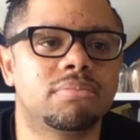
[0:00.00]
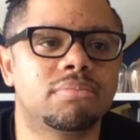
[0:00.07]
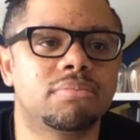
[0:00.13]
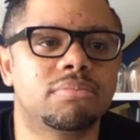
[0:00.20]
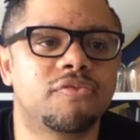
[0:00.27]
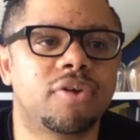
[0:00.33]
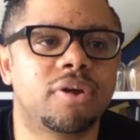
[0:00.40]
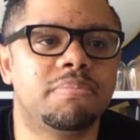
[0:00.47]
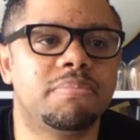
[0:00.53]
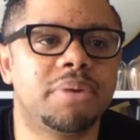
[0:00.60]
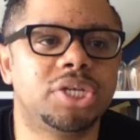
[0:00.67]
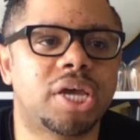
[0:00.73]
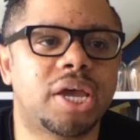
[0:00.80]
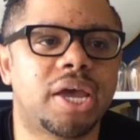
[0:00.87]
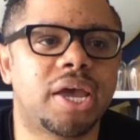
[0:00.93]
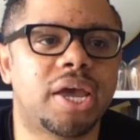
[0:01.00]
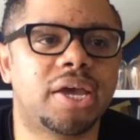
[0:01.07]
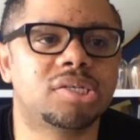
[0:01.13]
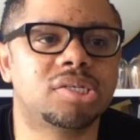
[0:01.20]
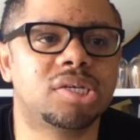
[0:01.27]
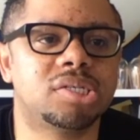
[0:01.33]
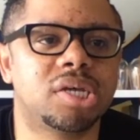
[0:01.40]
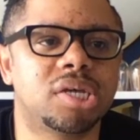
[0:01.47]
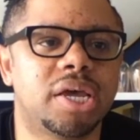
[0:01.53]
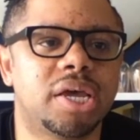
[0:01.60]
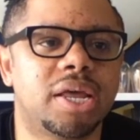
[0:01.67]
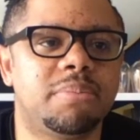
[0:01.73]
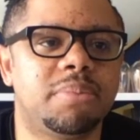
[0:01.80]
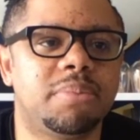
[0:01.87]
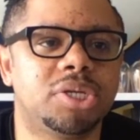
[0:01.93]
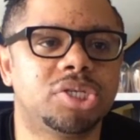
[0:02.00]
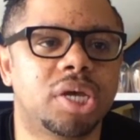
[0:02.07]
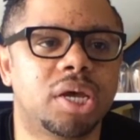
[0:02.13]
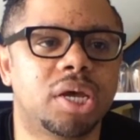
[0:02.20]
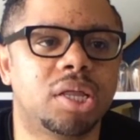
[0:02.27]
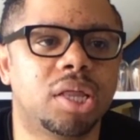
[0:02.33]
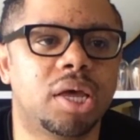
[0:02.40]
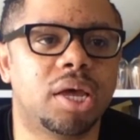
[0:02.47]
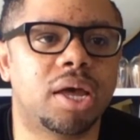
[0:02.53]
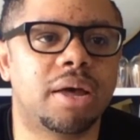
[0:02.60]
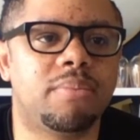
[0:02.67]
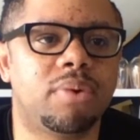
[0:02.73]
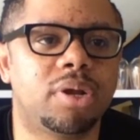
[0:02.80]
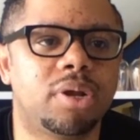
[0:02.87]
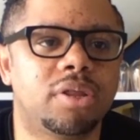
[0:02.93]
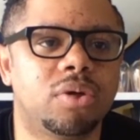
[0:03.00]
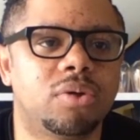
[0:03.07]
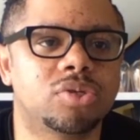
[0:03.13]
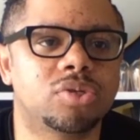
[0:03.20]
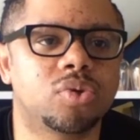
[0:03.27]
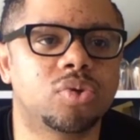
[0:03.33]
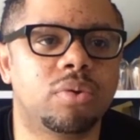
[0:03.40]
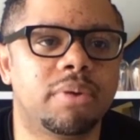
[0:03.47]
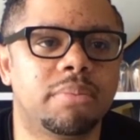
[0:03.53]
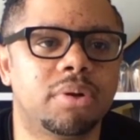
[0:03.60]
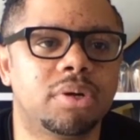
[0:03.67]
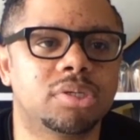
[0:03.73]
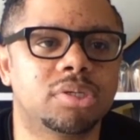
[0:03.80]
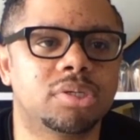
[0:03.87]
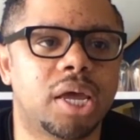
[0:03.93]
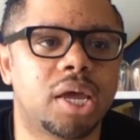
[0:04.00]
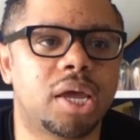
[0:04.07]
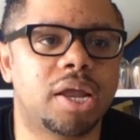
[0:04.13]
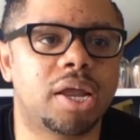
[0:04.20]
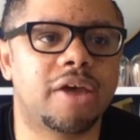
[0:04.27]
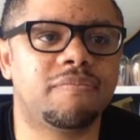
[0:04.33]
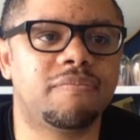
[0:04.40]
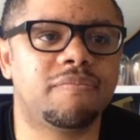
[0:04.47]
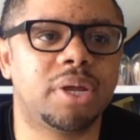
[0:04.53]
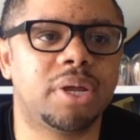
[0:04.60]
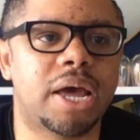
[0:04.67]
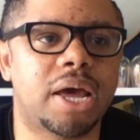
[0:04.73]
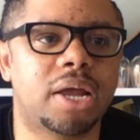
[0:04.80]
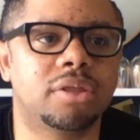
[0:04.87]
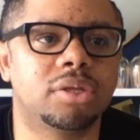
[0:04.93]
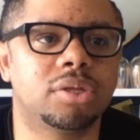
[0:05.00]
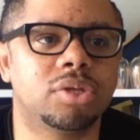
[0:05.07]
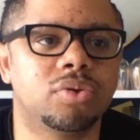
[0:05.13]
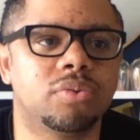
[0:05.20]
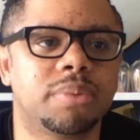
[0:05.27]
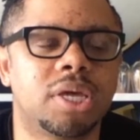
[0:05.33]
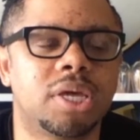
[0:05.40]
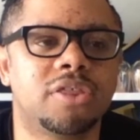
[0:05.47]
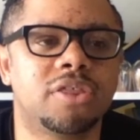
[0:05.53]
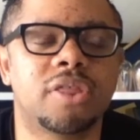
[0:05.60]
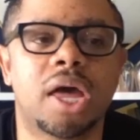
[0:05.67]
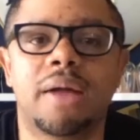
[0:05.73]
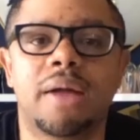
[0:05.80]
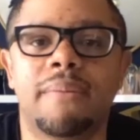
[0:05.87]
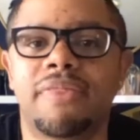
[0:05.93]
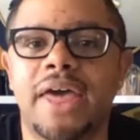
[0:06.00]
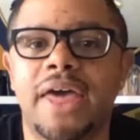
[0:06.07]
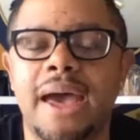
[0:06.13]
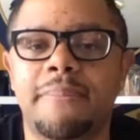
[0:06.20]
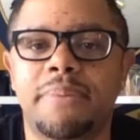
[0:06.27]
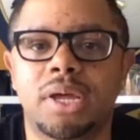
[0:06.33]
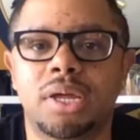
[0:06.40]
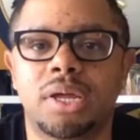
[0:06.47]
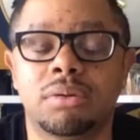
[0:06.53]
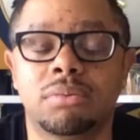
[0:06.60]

BJASC to NABJLA? I'm one of the old school members and have been out of the loop. Keith, that happened.